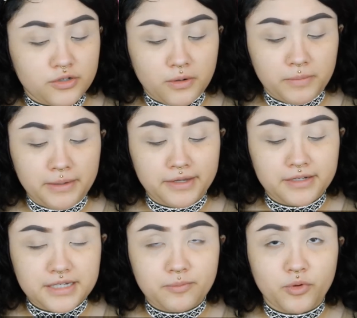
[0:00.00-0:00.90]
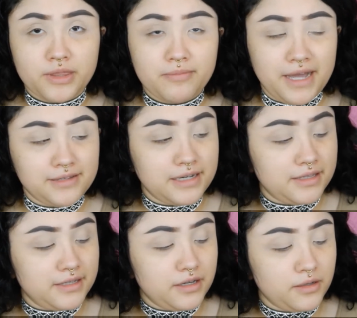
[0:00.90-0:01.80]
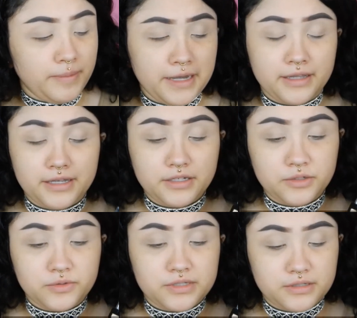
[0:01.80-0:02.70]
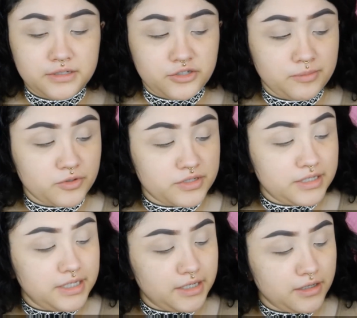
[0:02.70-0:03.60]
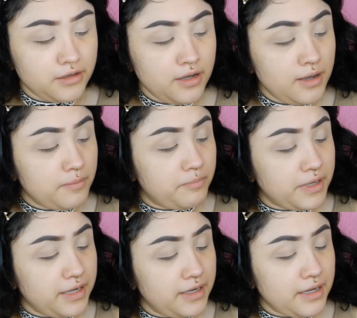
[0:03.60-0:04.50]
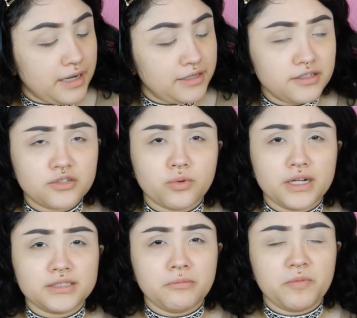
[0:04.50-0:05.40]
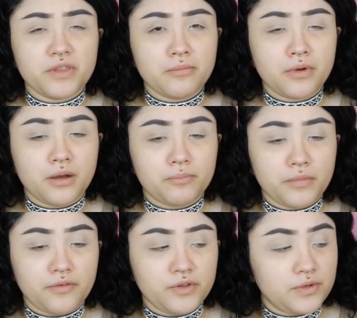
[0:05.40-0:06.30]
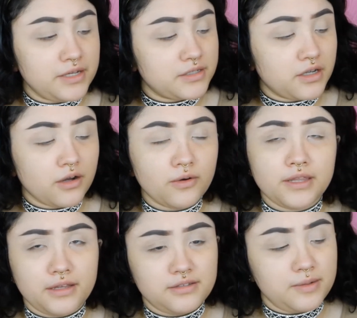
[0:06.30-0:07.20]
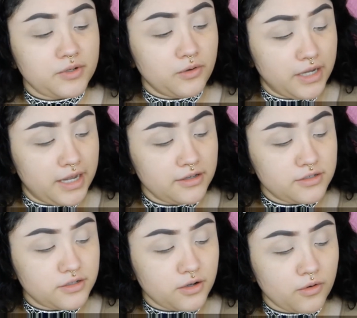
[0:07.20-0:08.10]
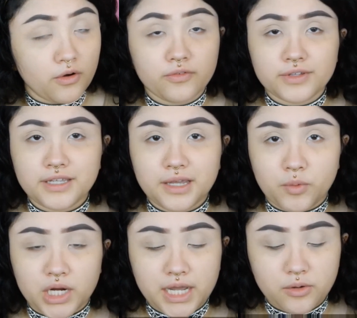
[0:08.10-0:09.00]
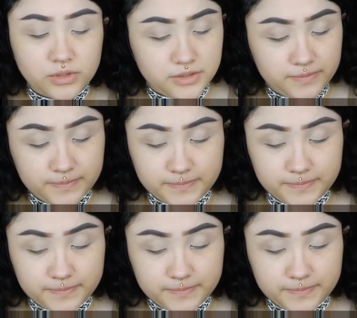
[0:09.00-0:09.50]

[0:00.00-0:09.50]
so I'm probably going to take more of the mattes out of the other palette and use the shimmers in here. But I did swatch some of them a few days ago and they seemed okay, so hopefully they work out.